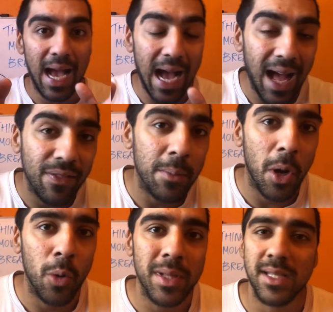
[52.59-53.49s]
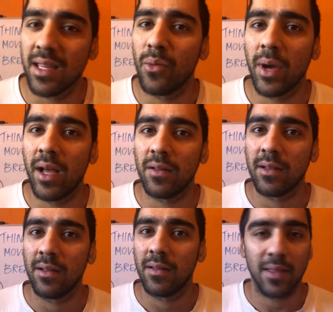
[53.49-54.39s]
At the moment in the world,
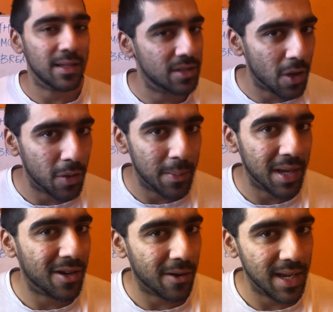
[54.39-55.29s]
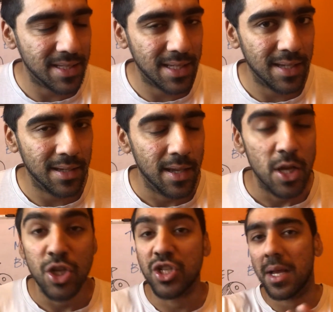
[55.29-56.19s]
things are going a bit crazy.
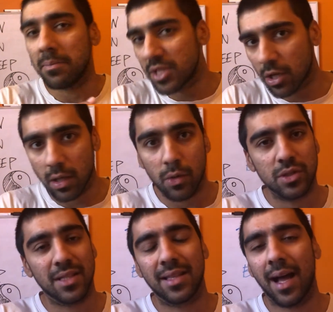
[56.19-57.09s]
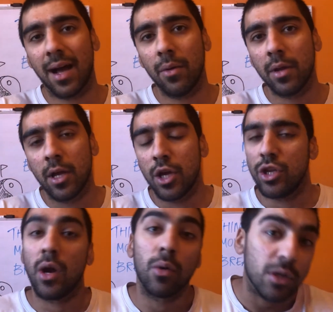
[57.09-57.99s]
Gyms are closing down,
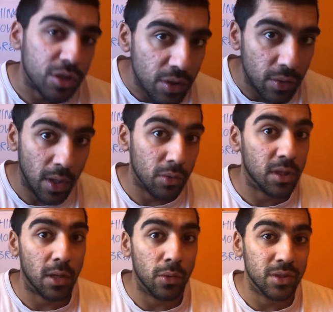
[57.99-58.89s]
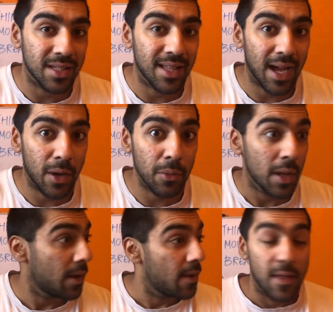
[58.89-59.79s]
yoga studios closing down.
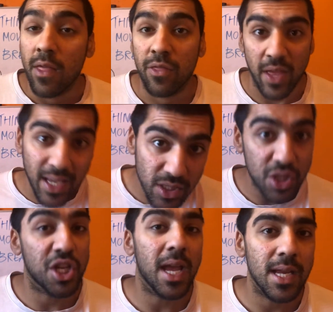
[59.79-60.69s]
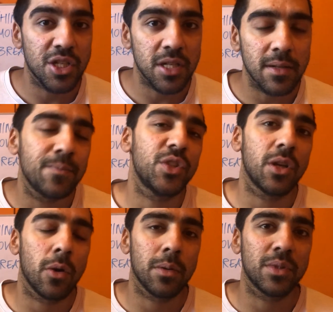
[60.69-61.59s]
Things are changing, do you
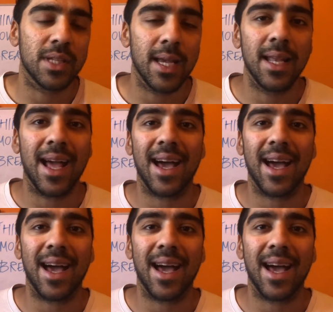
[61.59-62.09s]
know what I'm saying?